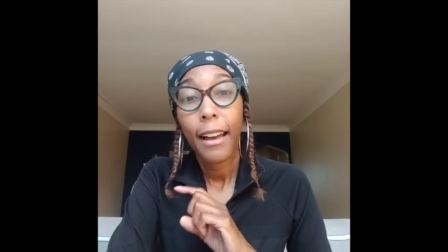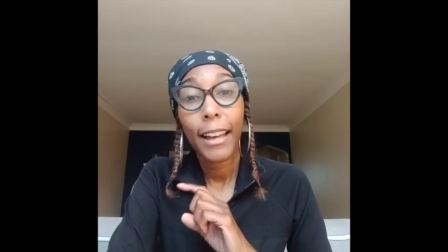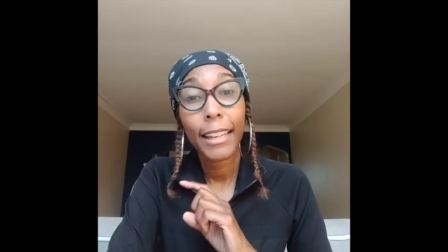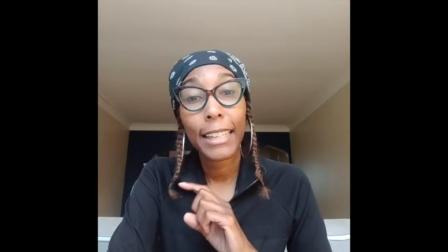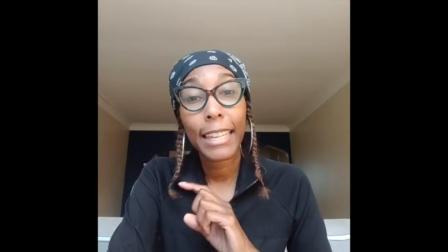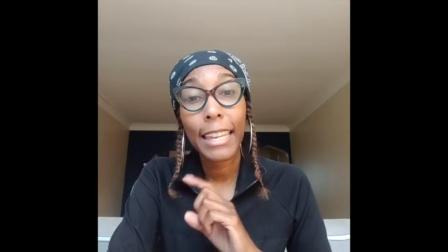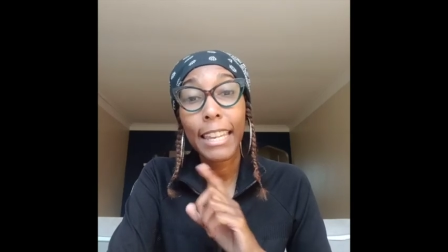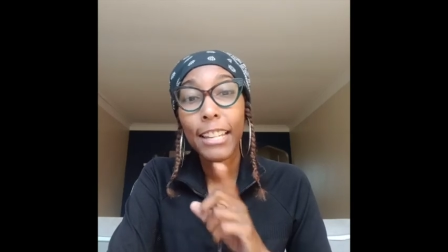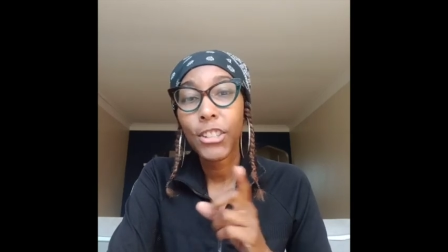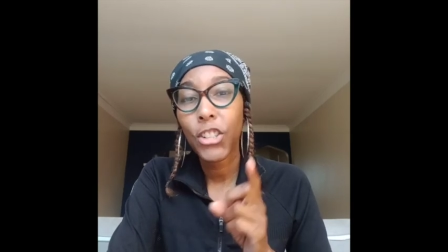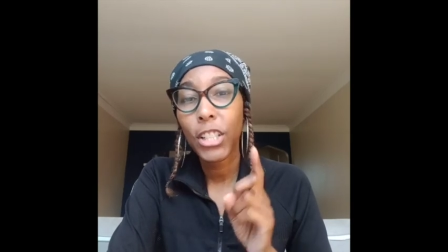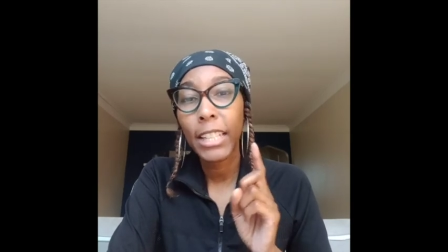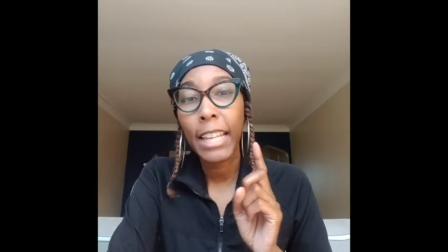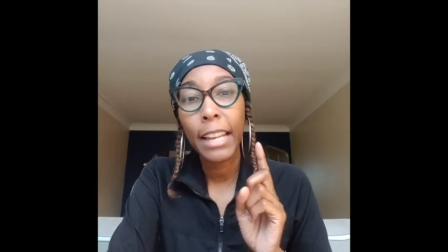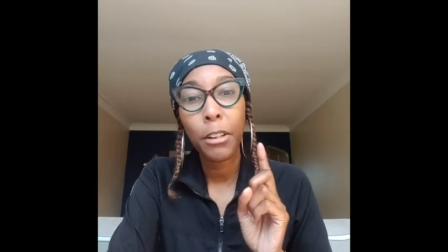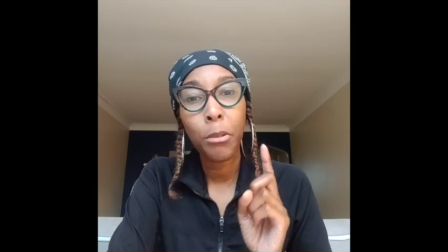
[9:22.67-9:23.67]
again,
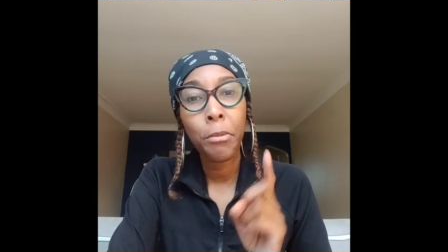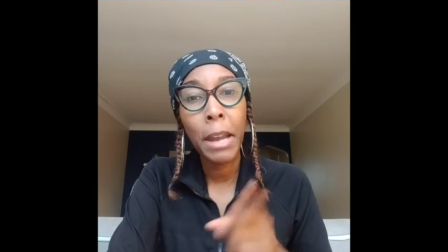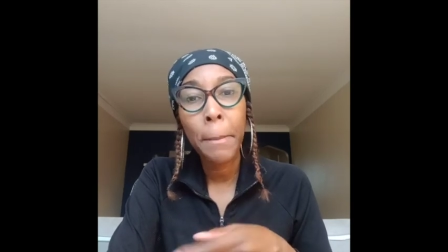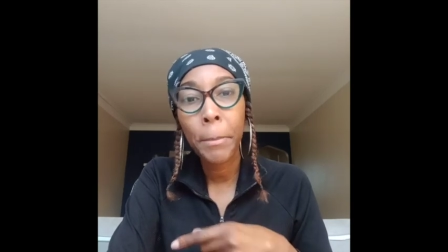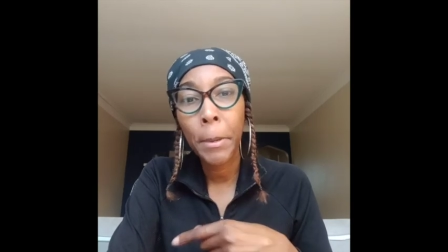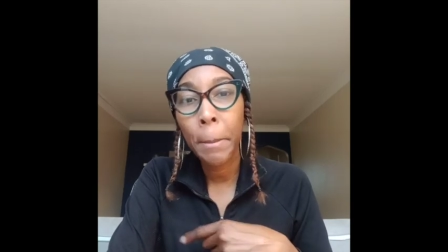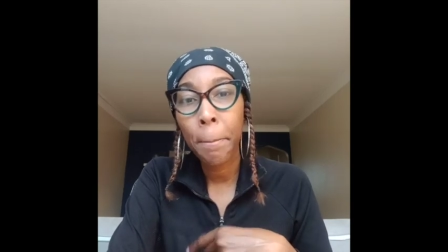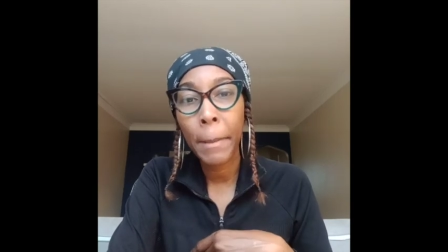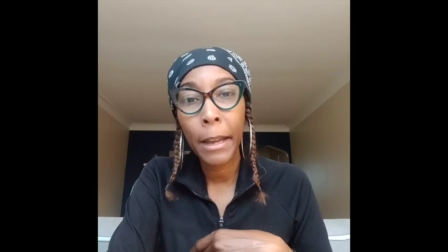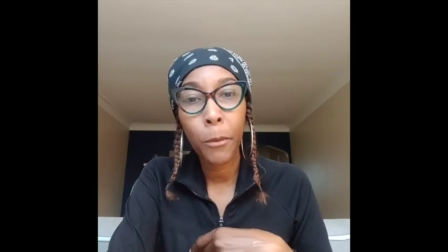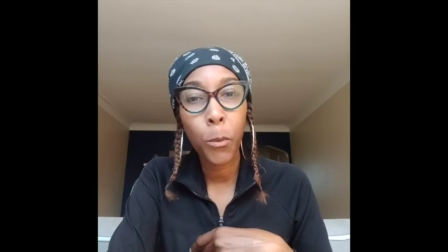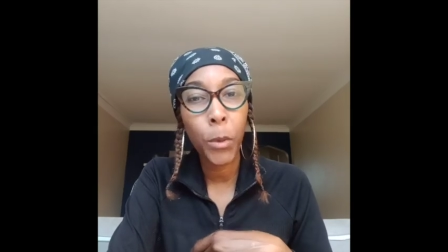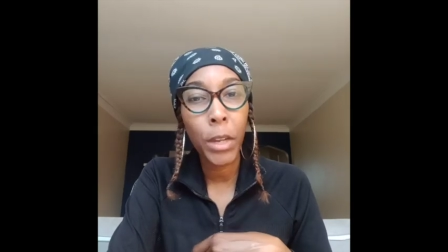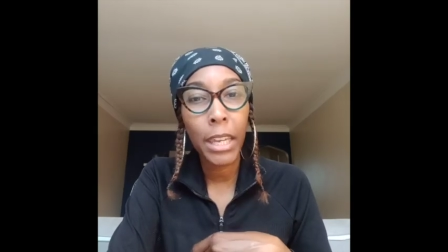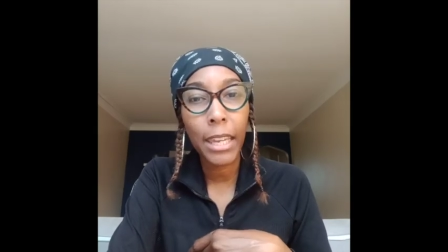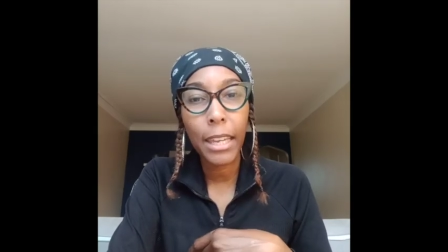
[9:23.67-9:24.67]
just kind of wrap up my
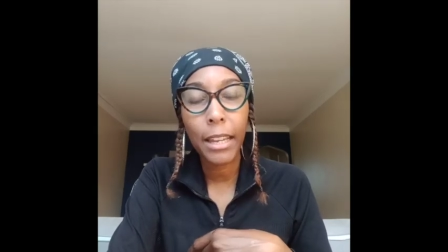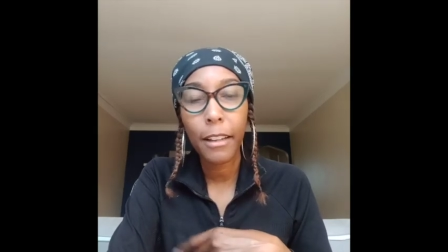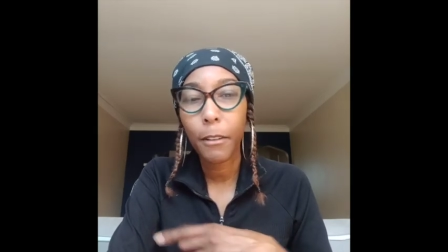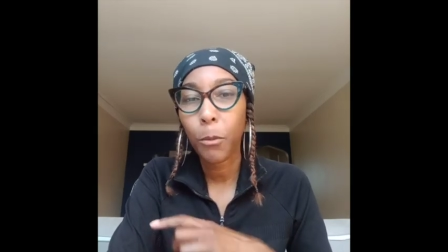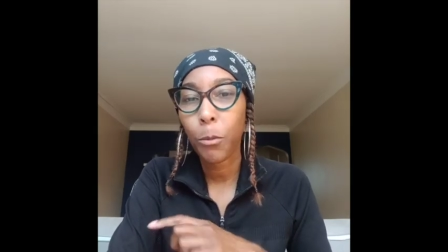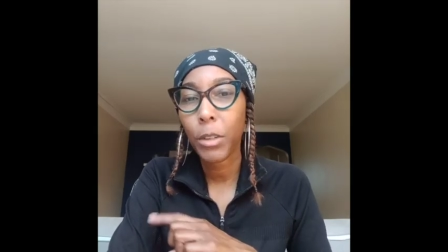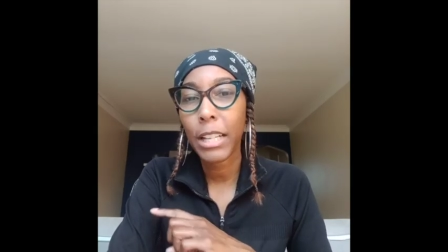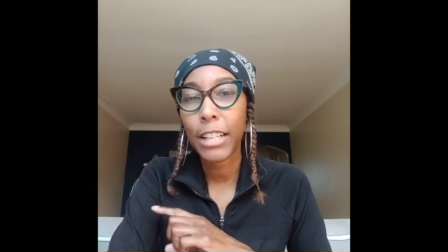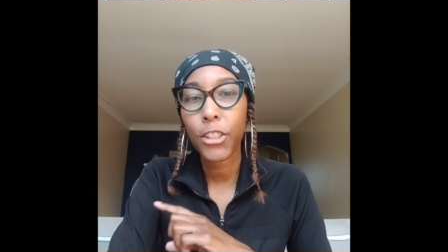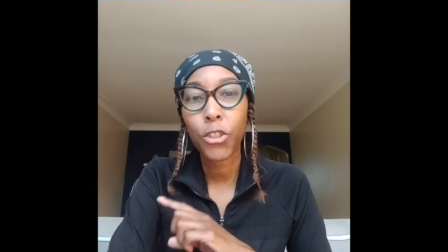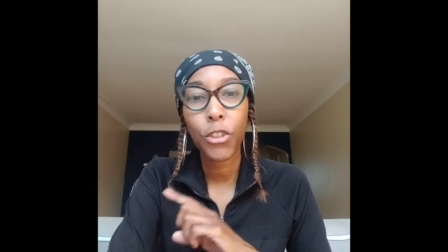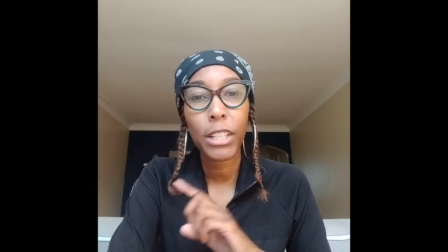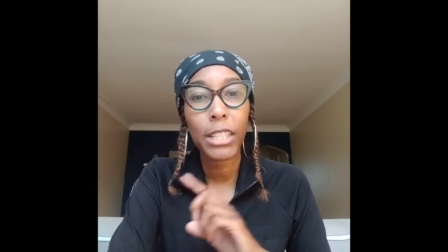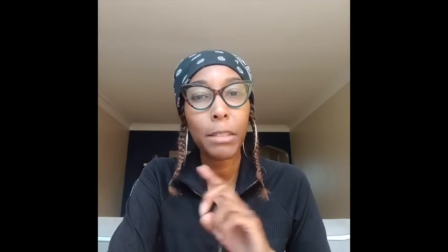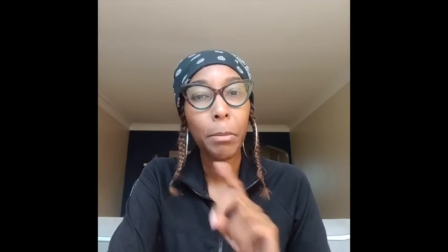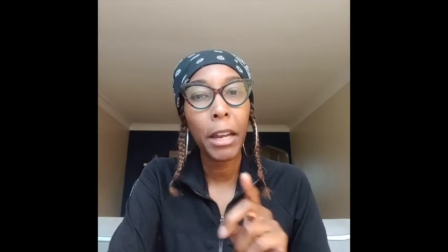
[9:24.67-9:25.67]
week, what has
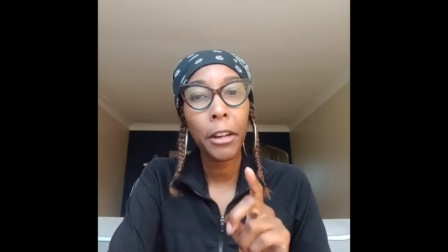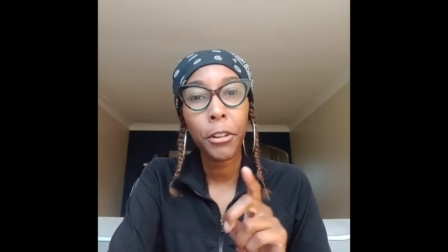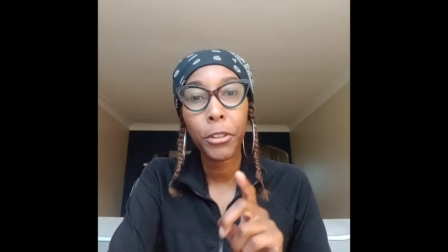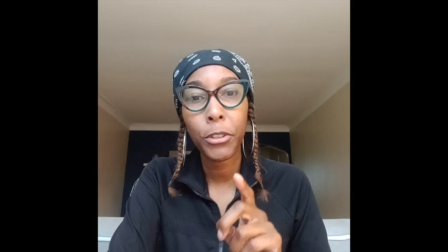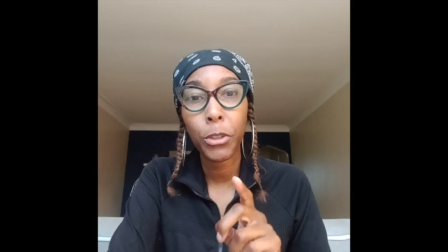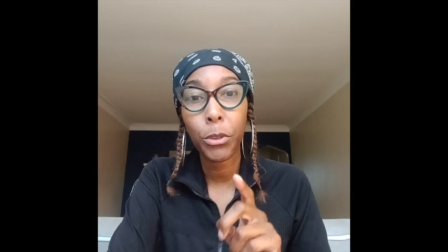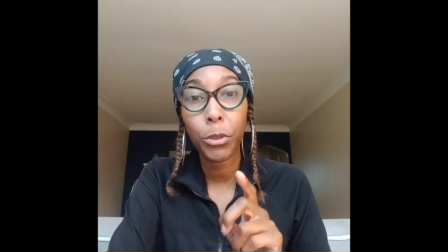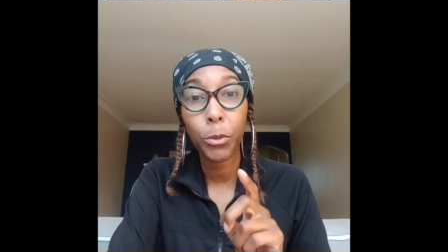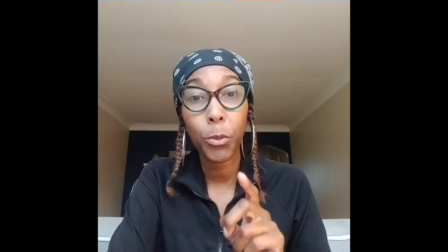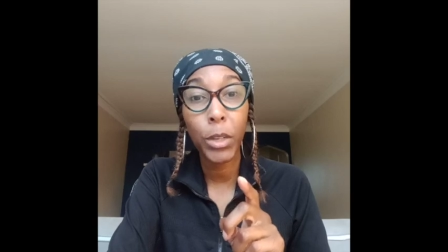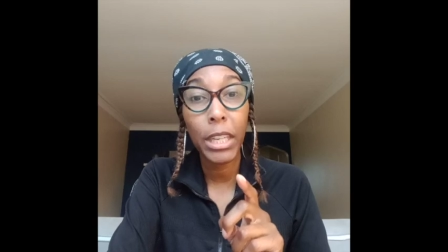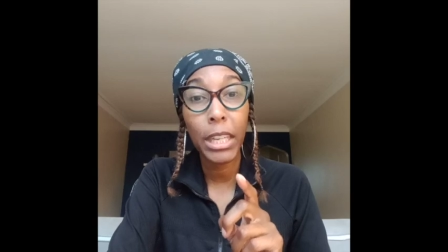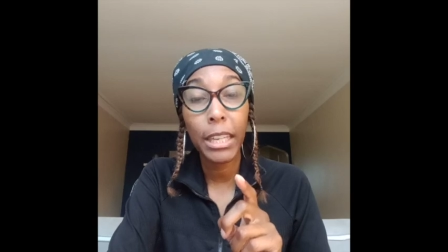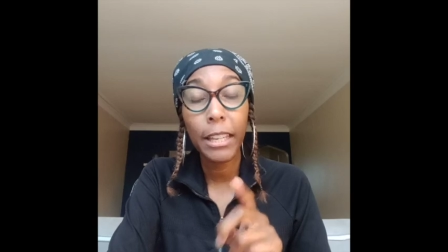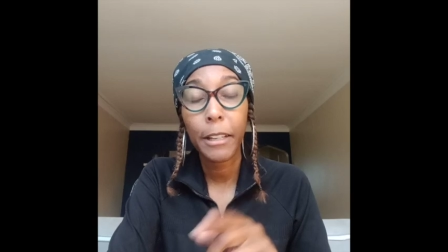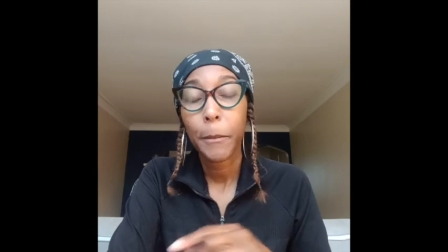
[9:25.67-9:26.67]
transpired during the
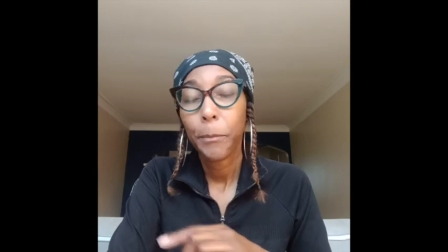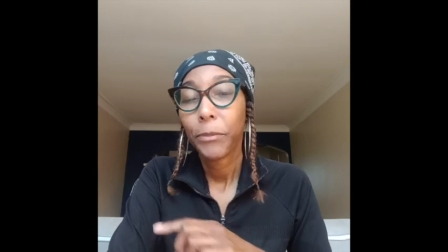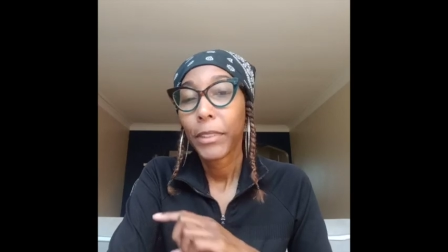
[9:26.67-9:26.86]
week,